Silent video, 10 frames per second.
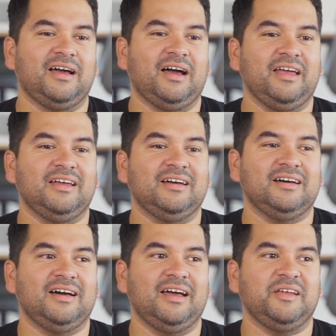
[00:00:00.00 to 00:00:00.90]

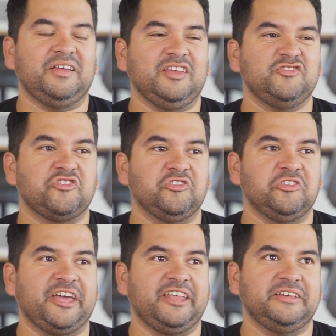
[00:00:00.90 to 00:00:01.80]
I used to
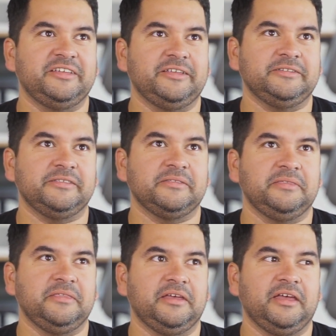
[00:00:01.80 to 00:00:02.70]
look at it
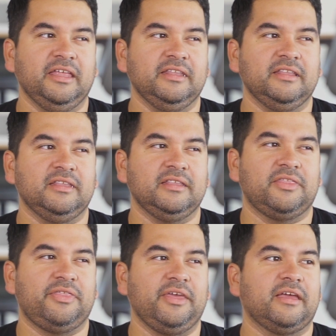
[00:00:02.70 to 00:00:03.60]
and
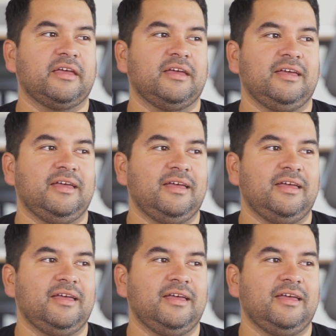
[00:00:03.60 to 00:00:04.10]
think,